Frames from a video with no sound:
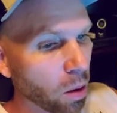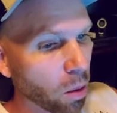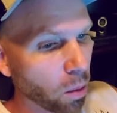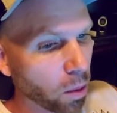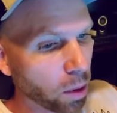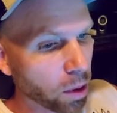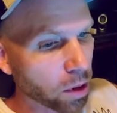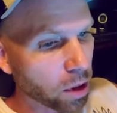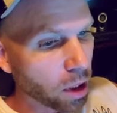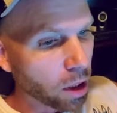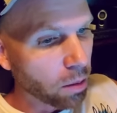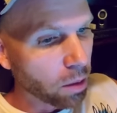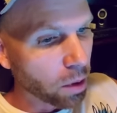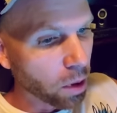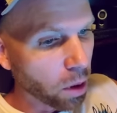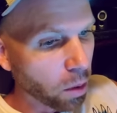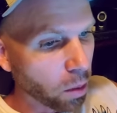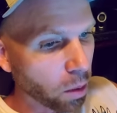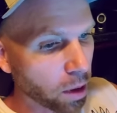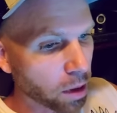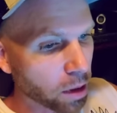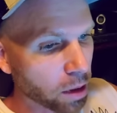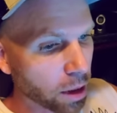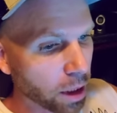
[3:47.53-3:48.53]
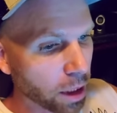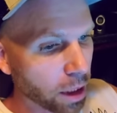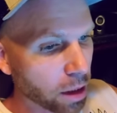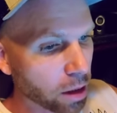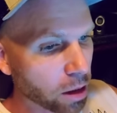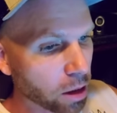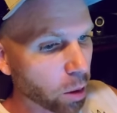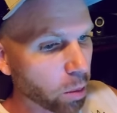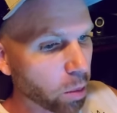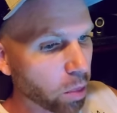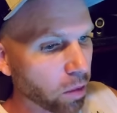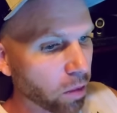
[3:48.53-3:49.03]
Once I requested
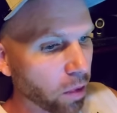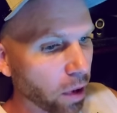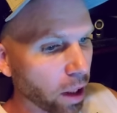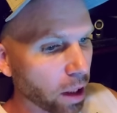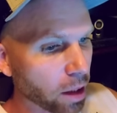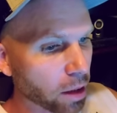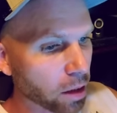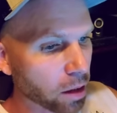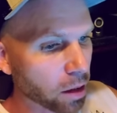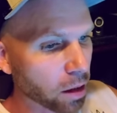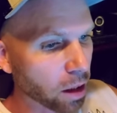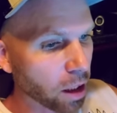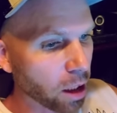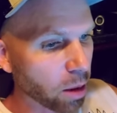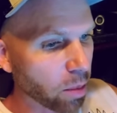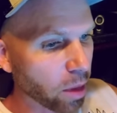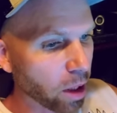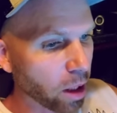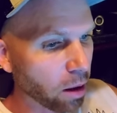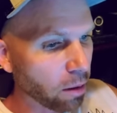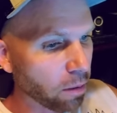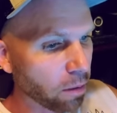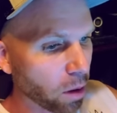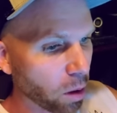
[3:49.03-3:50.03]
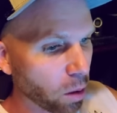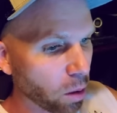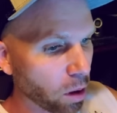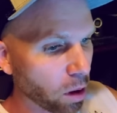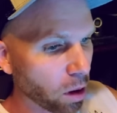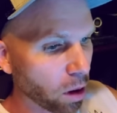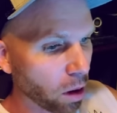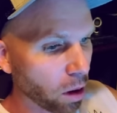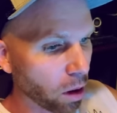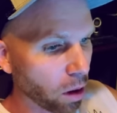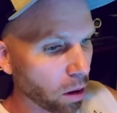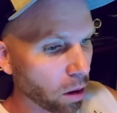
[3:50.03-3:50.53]
his supervisor, he made a phone
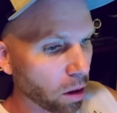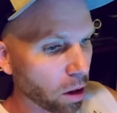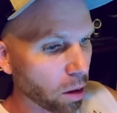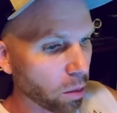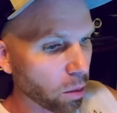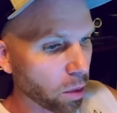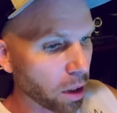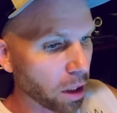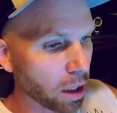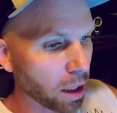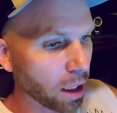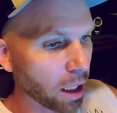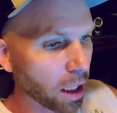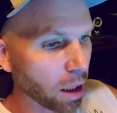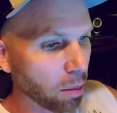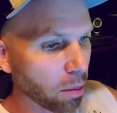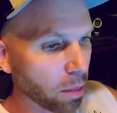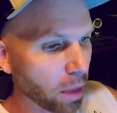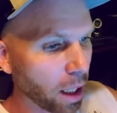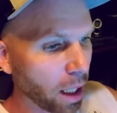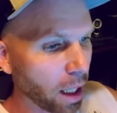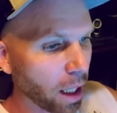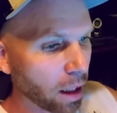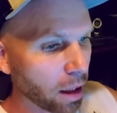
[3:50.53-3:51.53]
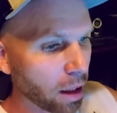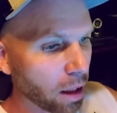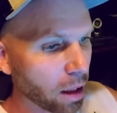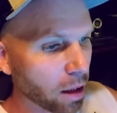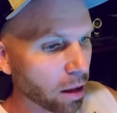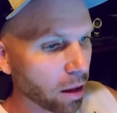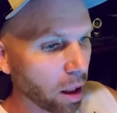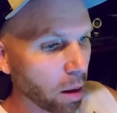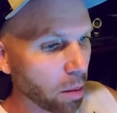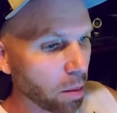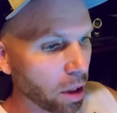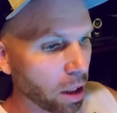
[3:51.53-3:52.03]
call, and when he came back, he
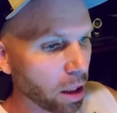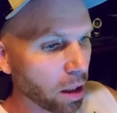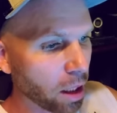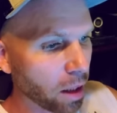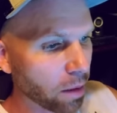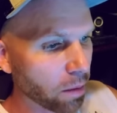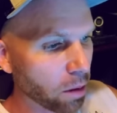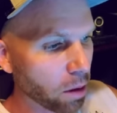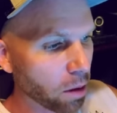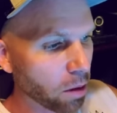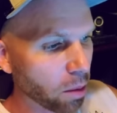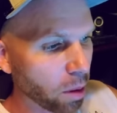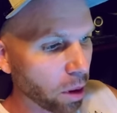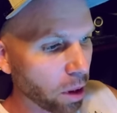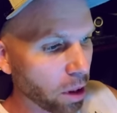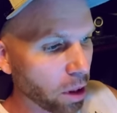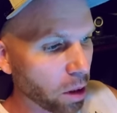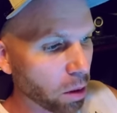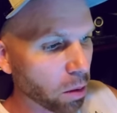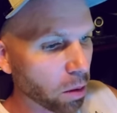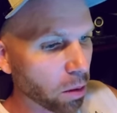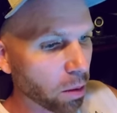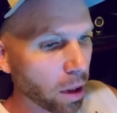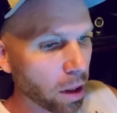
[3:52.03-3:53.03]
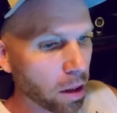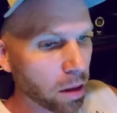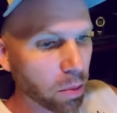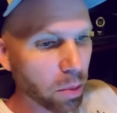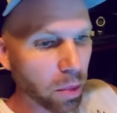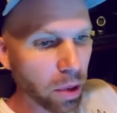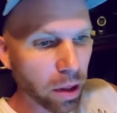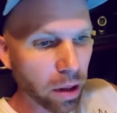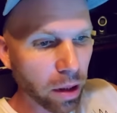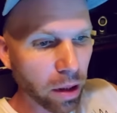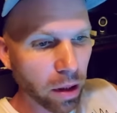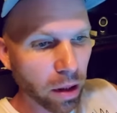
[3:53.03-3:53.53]
claimed he never threatened to
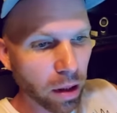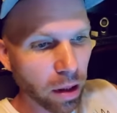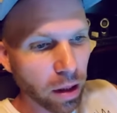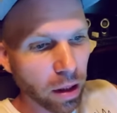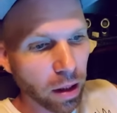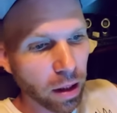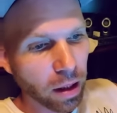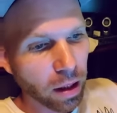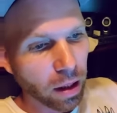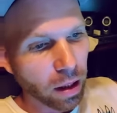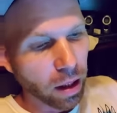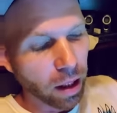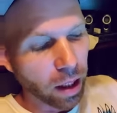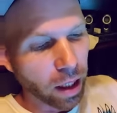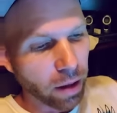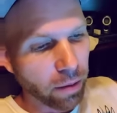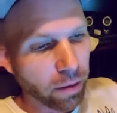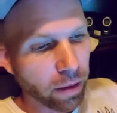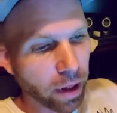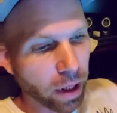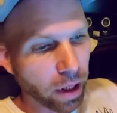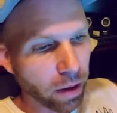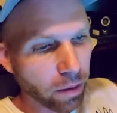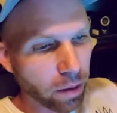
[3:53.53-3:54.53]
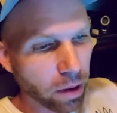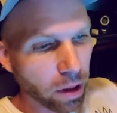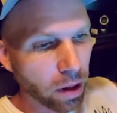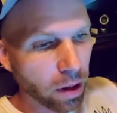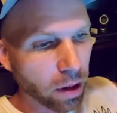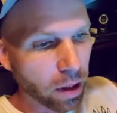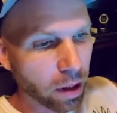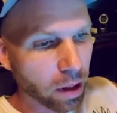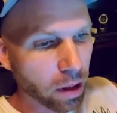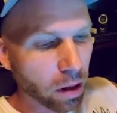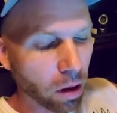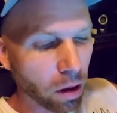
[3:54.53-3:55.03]
arrest me. I have
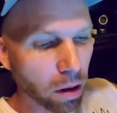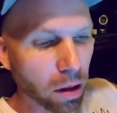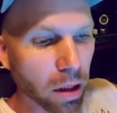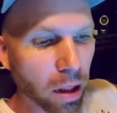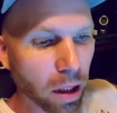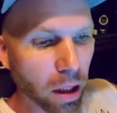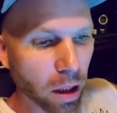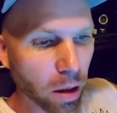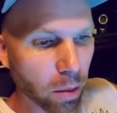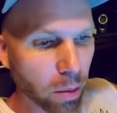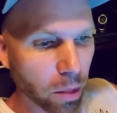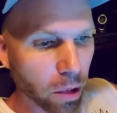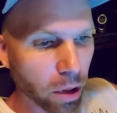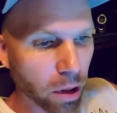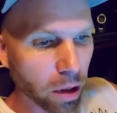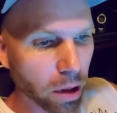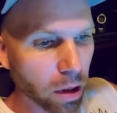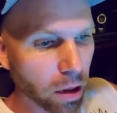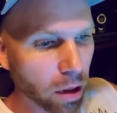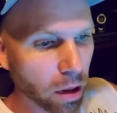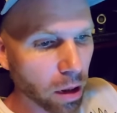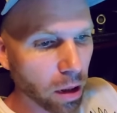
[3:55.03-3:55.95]
everything on camera.